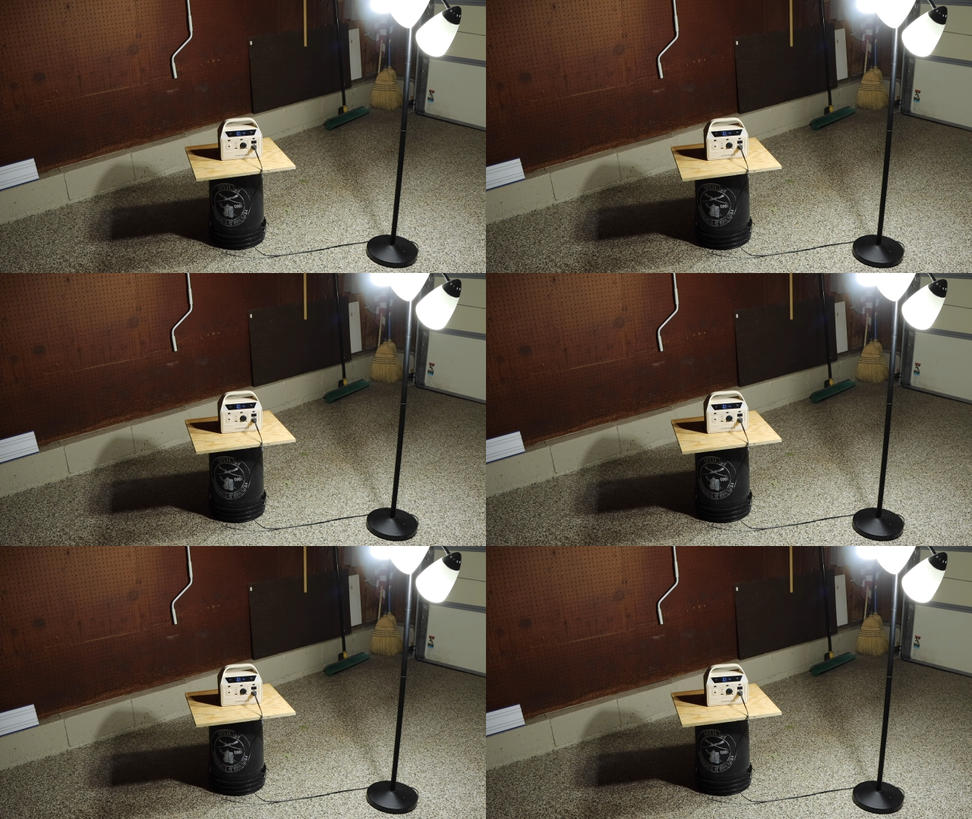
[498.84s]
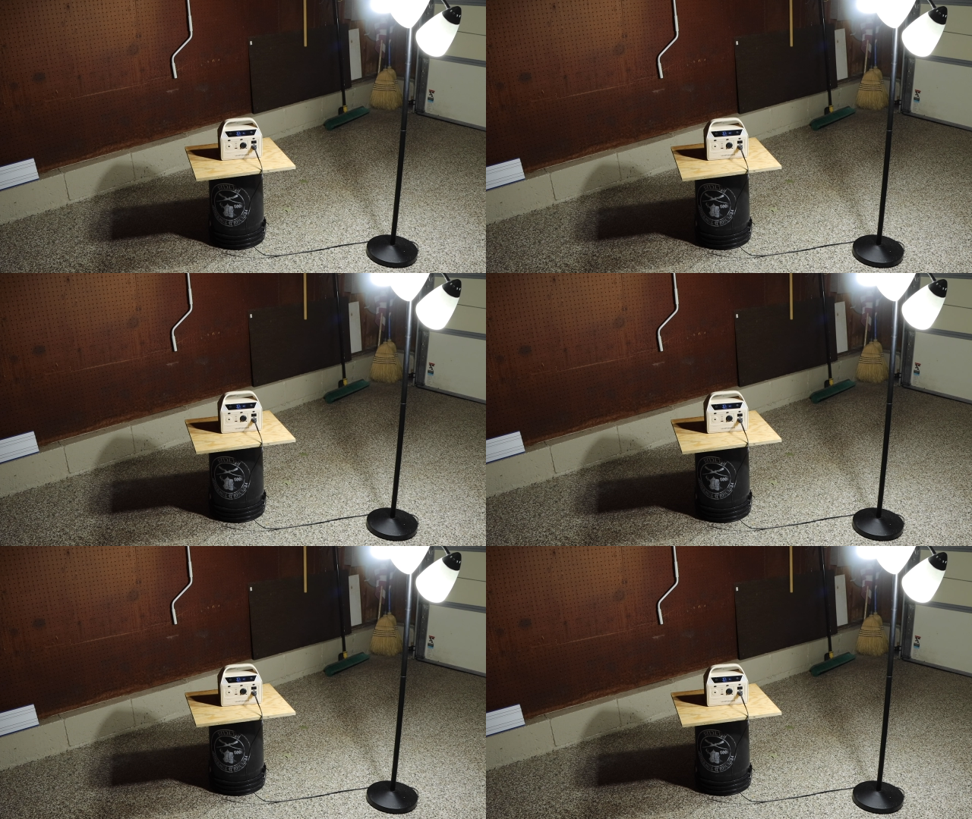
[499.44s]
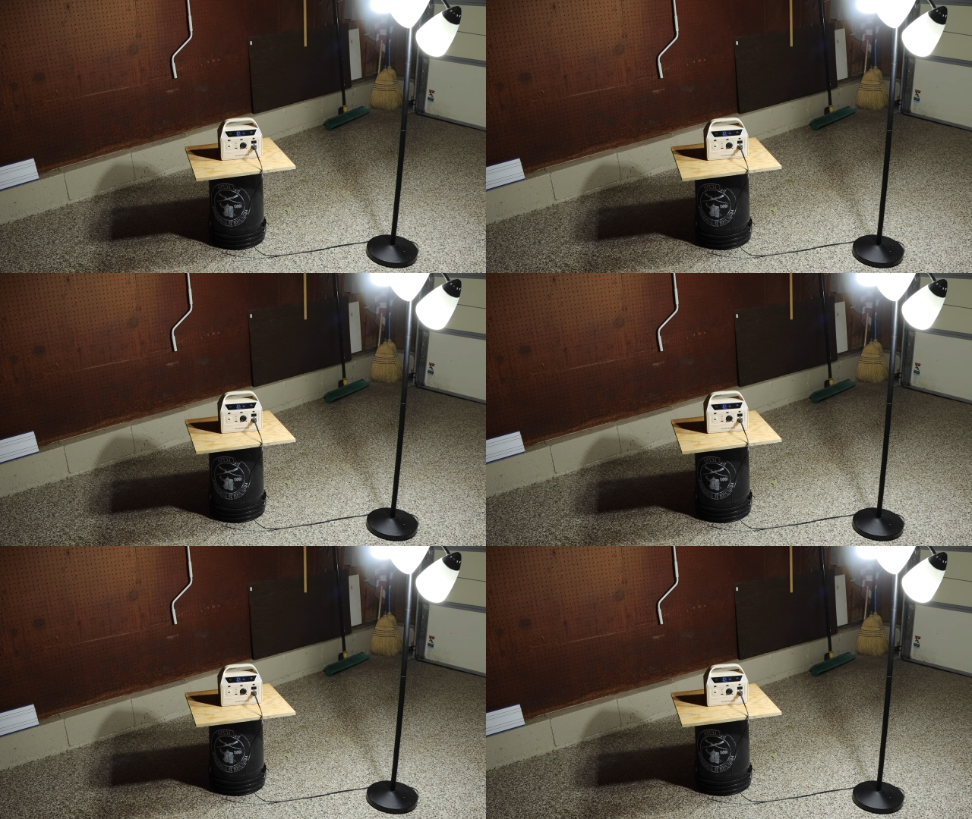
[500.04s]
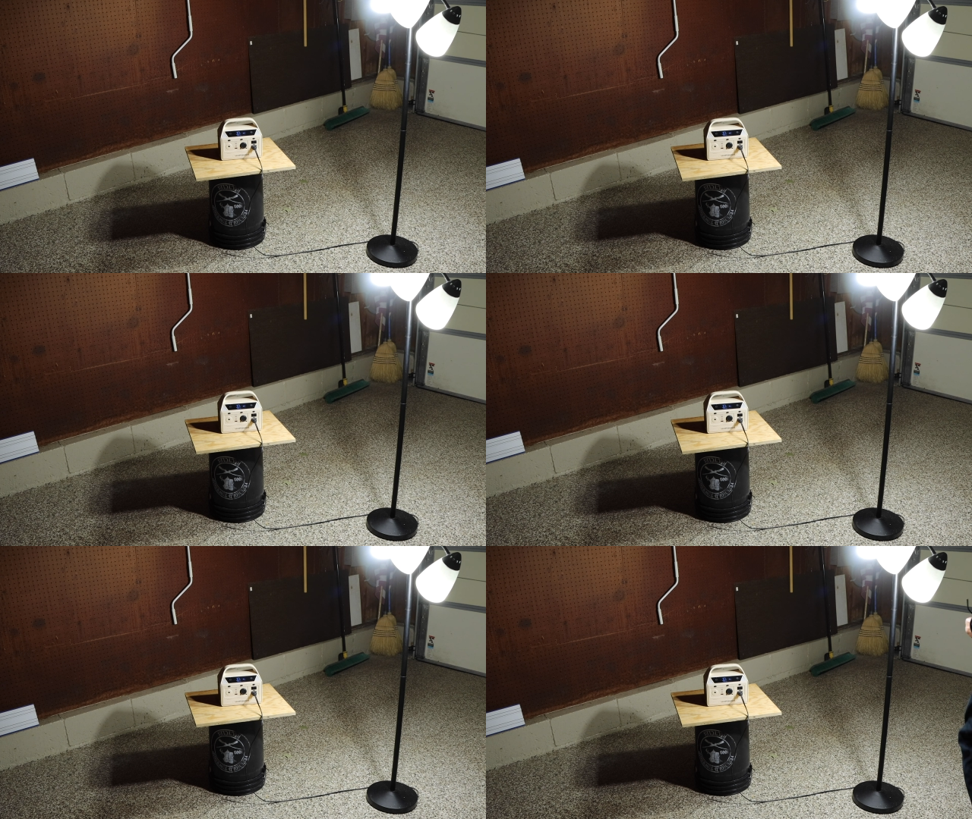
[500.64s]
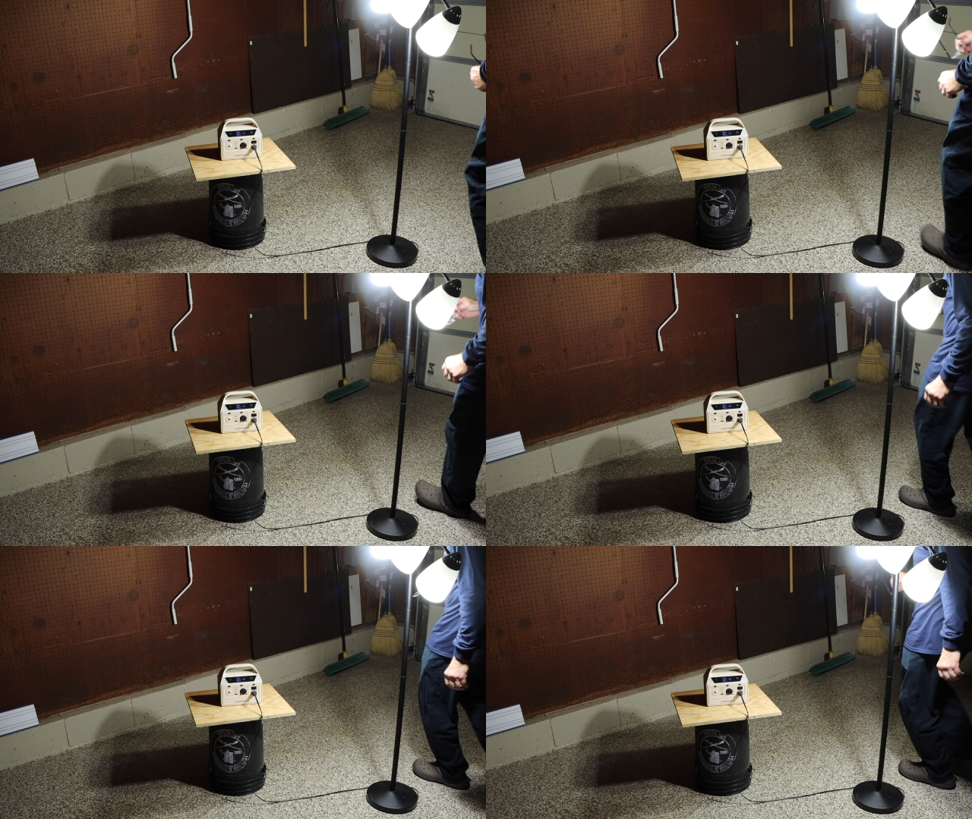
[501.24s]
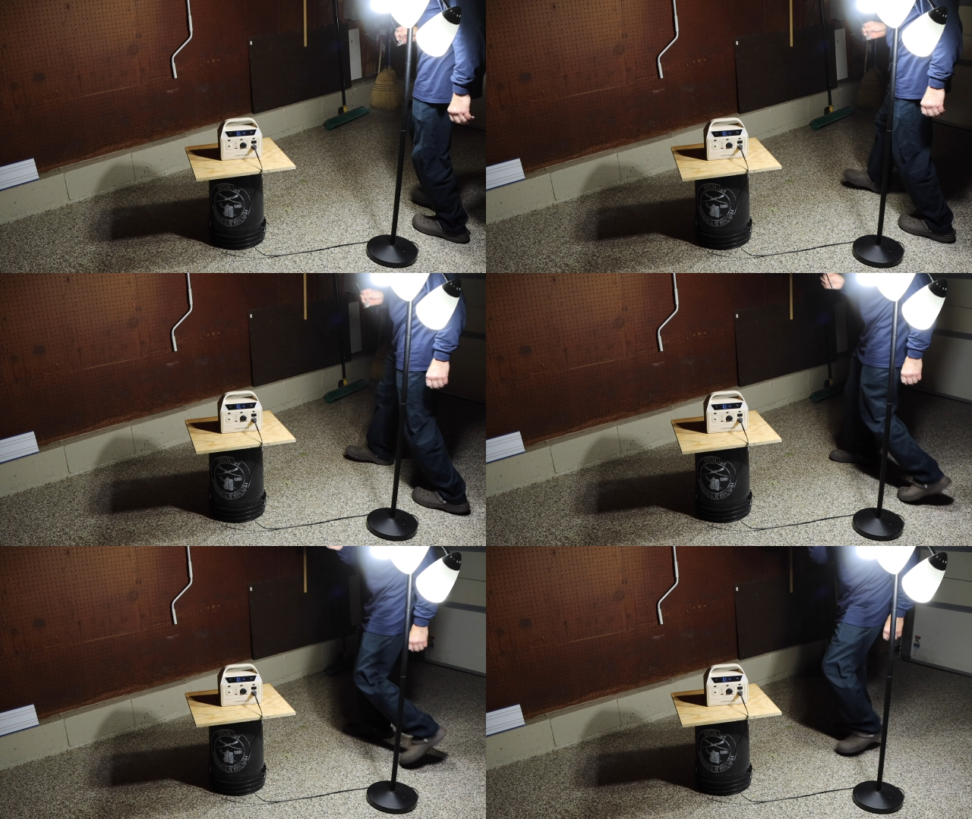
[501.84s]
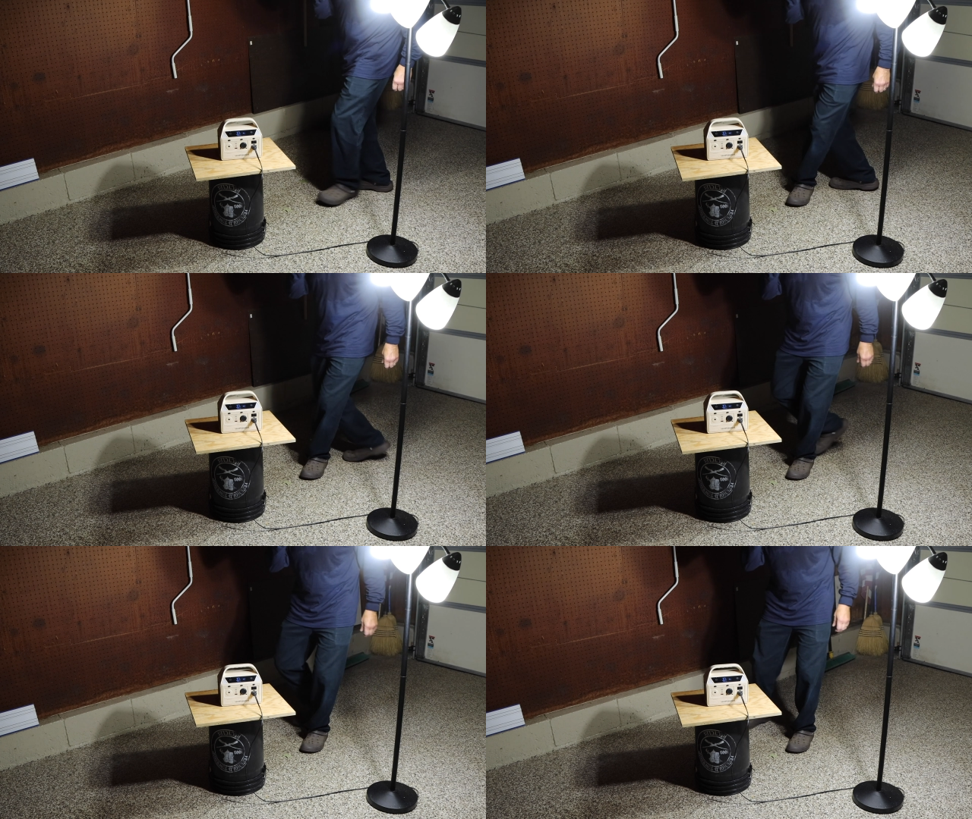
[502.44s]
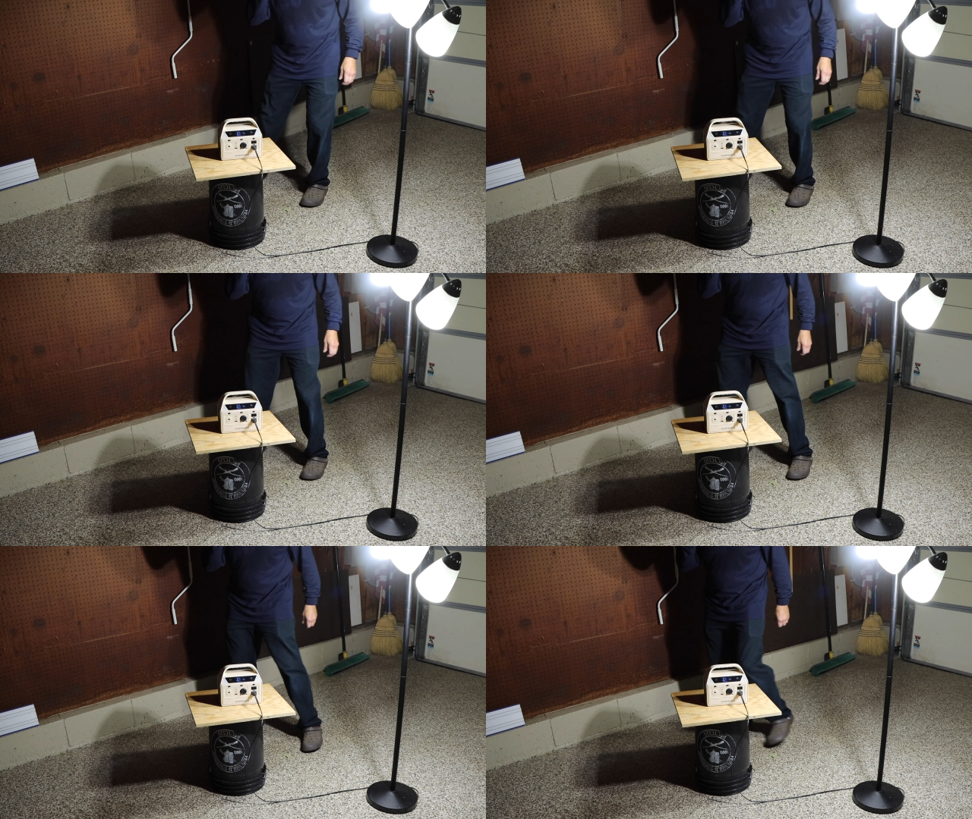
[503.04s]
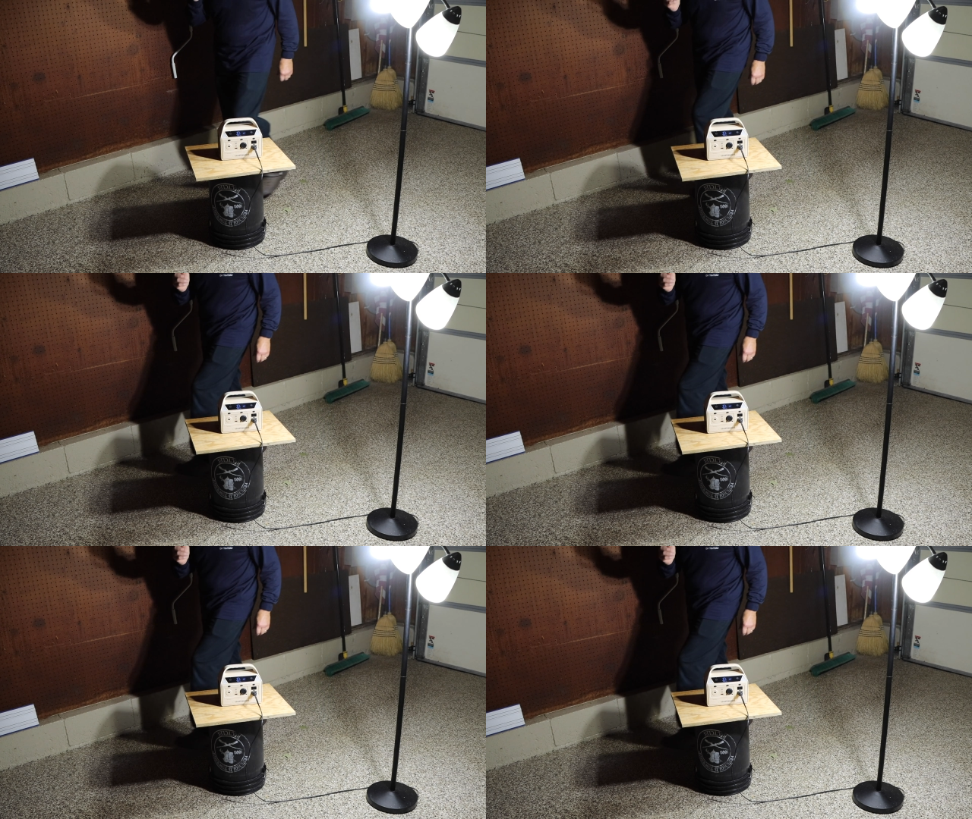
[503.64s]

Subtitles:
(no speaker visible)